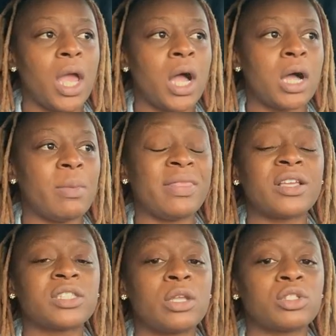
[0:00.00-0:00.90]
And
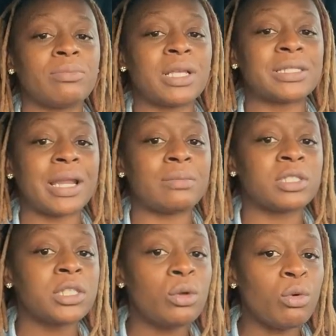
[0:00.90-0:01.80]
there's still some things that I'm
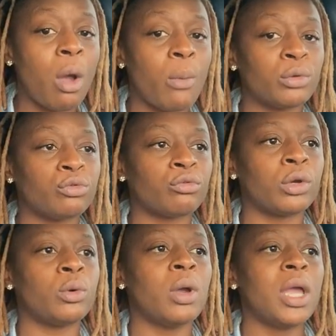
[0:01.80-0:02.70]
still going
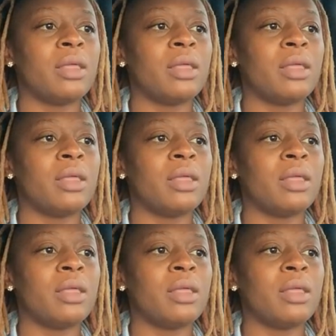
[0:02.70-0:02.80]
through